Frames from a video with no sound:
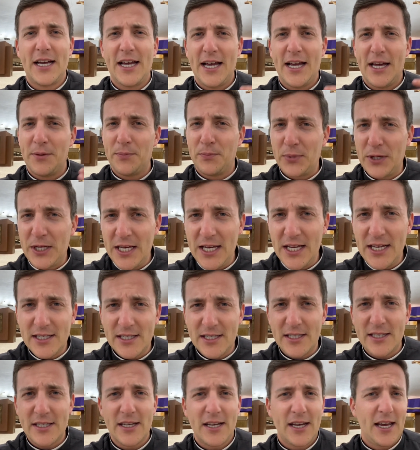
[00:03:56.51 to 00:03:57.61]
and
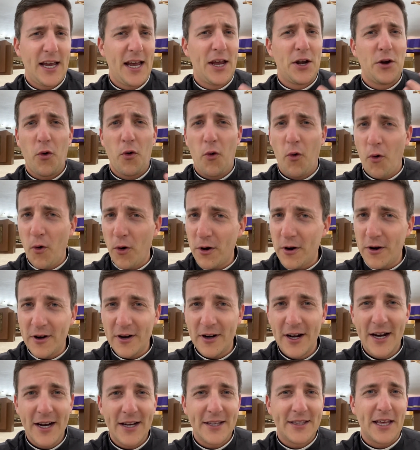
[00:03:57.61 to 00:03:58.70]
peace and order
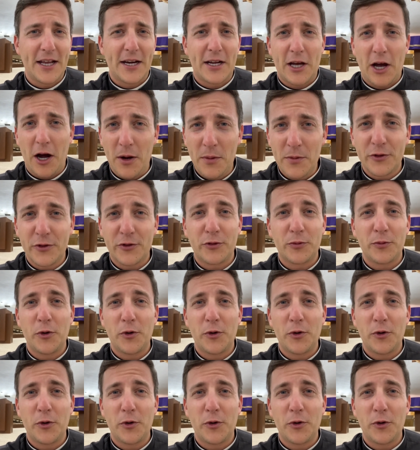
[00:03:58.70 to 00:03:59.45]
that comes from